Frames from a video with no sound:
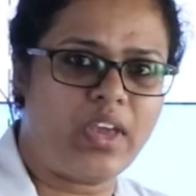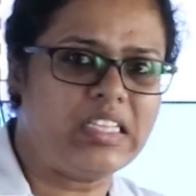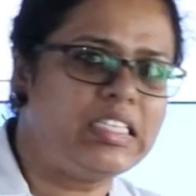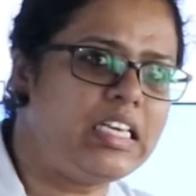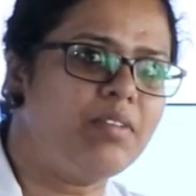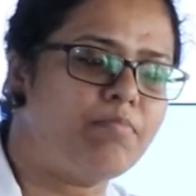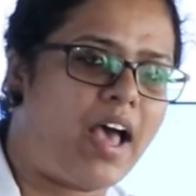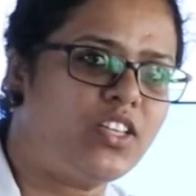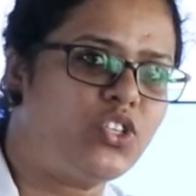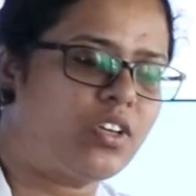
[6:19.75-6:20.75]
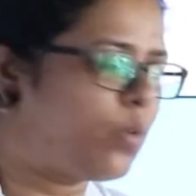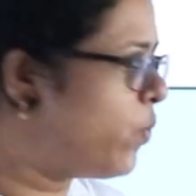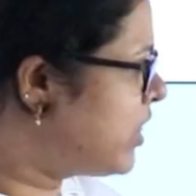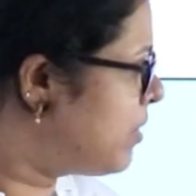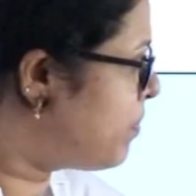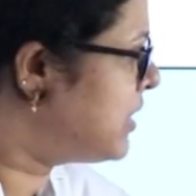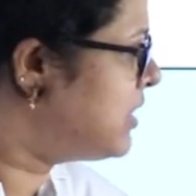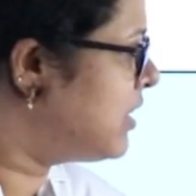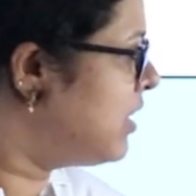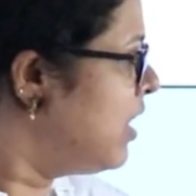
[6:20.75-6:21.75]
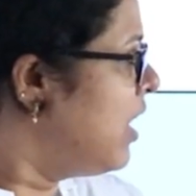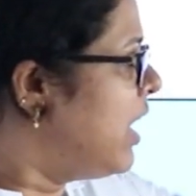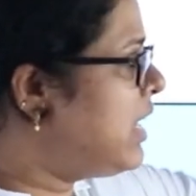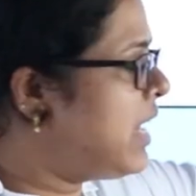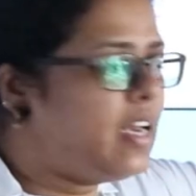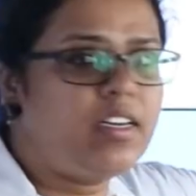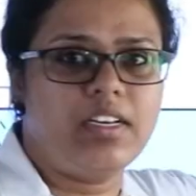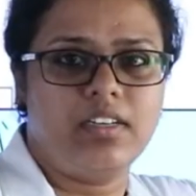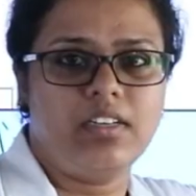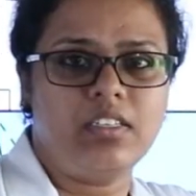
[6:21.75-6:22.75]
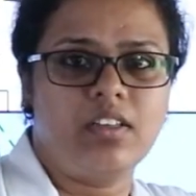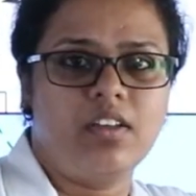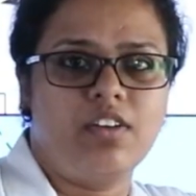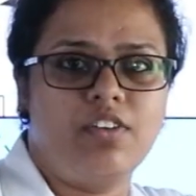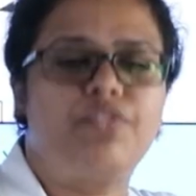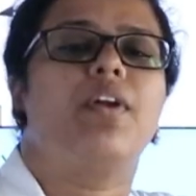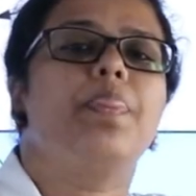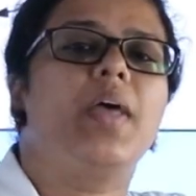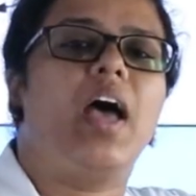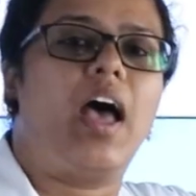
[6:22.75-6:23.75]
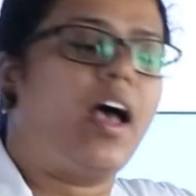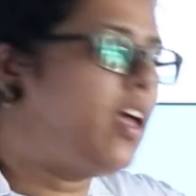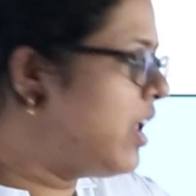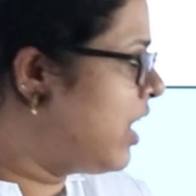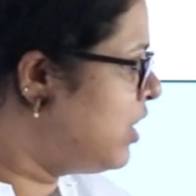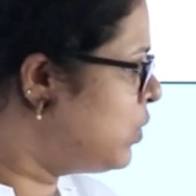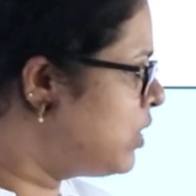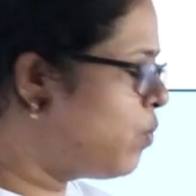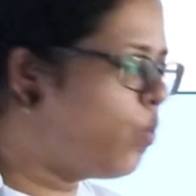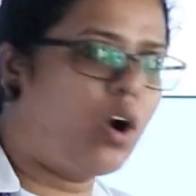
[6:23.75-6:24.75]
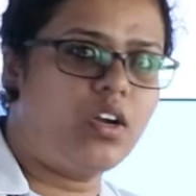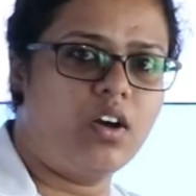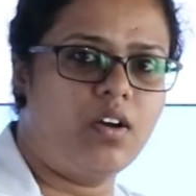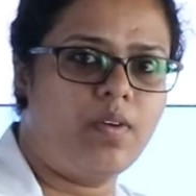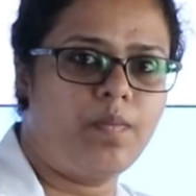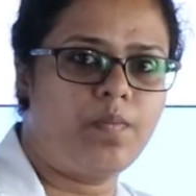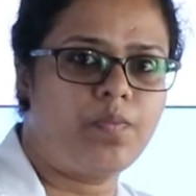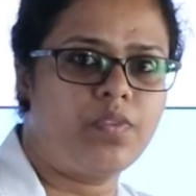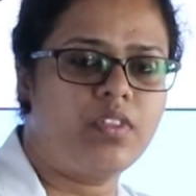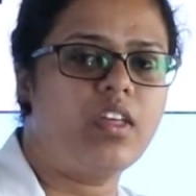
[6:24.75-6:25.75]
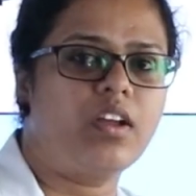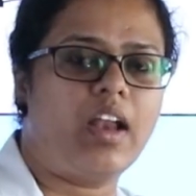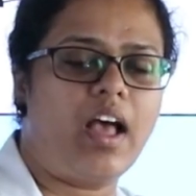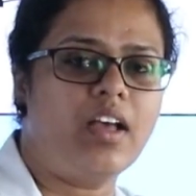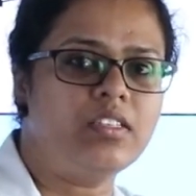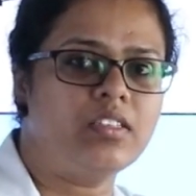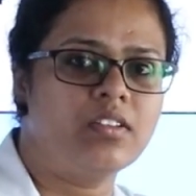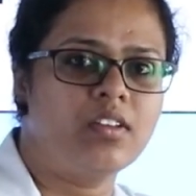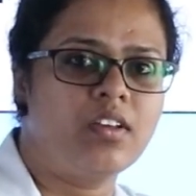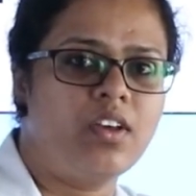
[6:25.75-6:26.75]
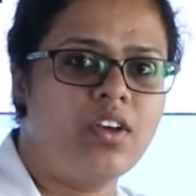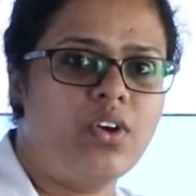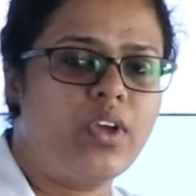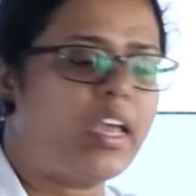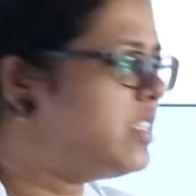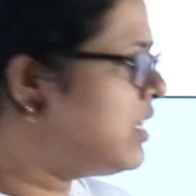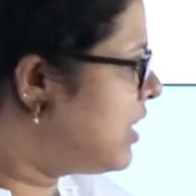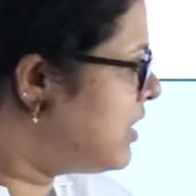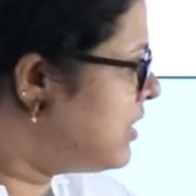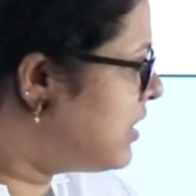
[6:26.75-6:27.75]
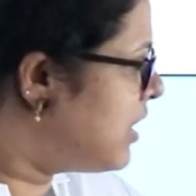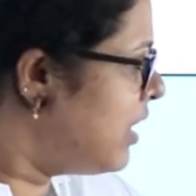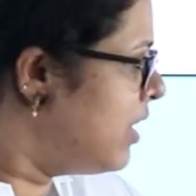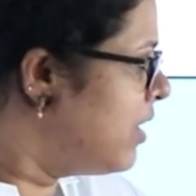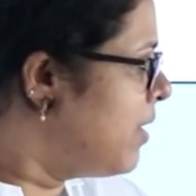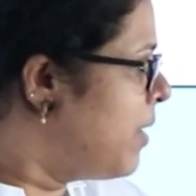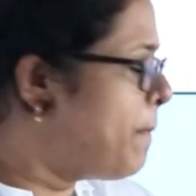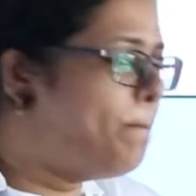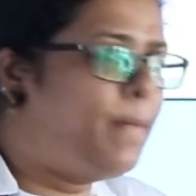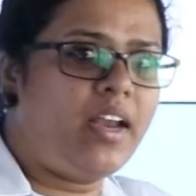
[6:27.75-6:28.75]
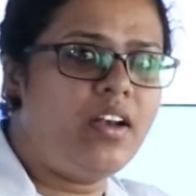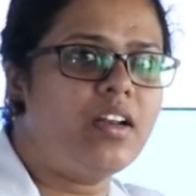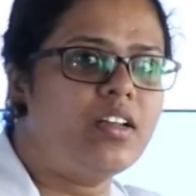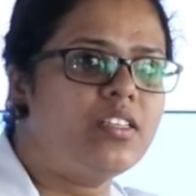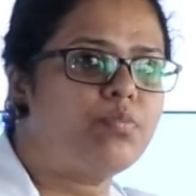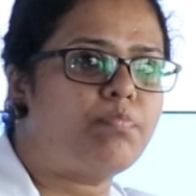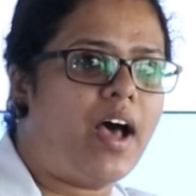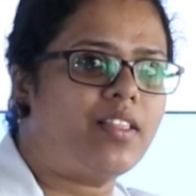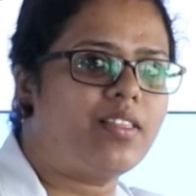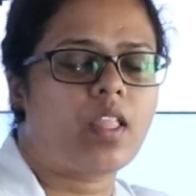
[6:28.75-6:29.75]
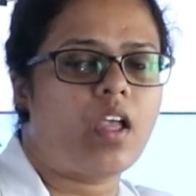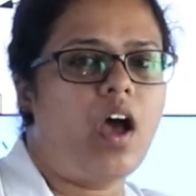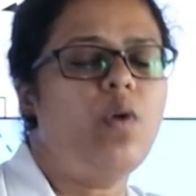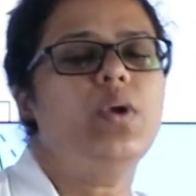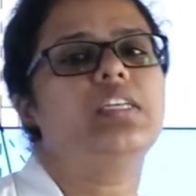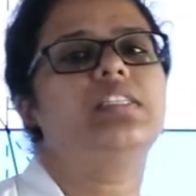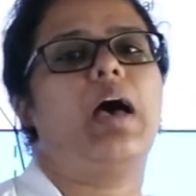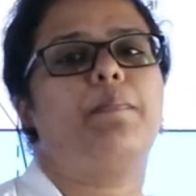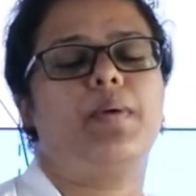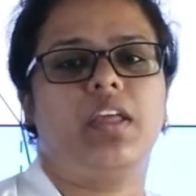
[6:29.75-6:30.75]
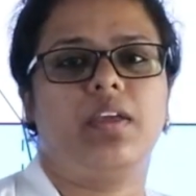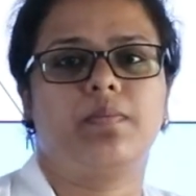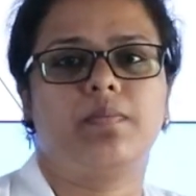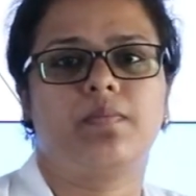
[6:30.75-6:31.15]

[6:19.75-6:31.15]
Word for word: you can see the magic when the pencil, it enters from the air into the water, the glass. You can see there is a bend in its path. How it is happening?